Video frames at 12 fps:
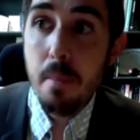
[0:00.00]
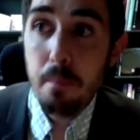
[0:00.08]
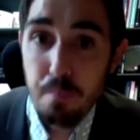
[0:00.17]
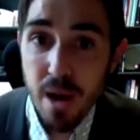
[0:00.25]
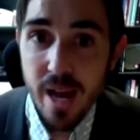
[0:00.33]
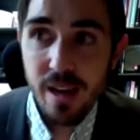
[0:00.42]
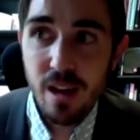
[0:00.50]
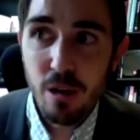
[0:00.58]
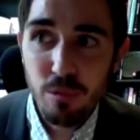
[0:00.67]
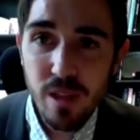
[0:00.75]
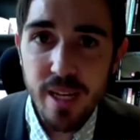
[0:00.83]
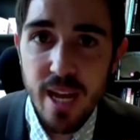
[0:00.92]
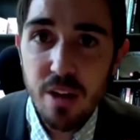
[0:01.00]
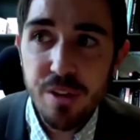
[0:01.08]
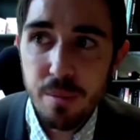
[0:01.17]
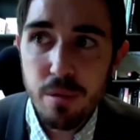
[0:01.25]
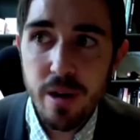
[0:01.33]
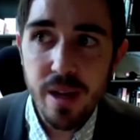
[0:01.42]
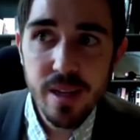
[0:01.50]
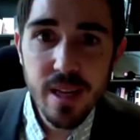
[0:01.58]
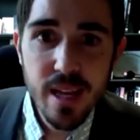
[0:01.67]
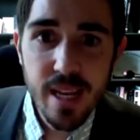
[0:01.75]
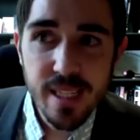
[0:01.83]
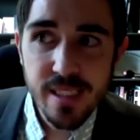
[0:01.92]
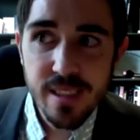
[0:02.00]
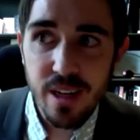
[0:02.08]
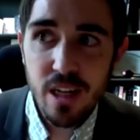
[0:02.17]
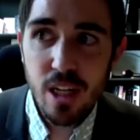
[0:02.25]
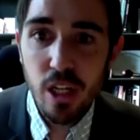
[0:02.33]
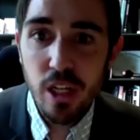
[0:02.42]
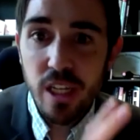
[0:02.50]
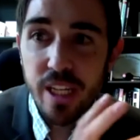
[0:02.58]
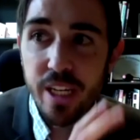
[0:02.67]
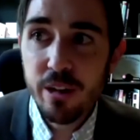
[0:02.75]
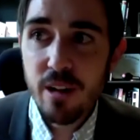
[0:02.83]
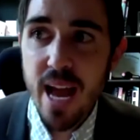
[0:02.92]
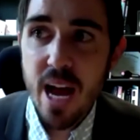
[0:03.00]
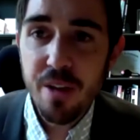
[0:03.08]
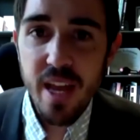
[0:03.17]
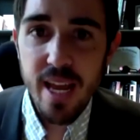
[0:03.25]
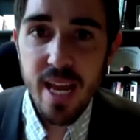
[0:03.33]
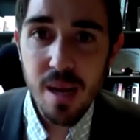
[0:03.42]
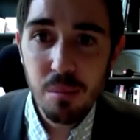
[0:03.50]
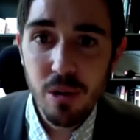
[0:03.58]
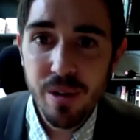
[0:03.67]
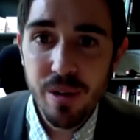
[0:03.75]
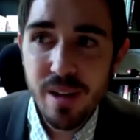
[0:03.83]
But a really healthy brain is going to clear out that amyloid.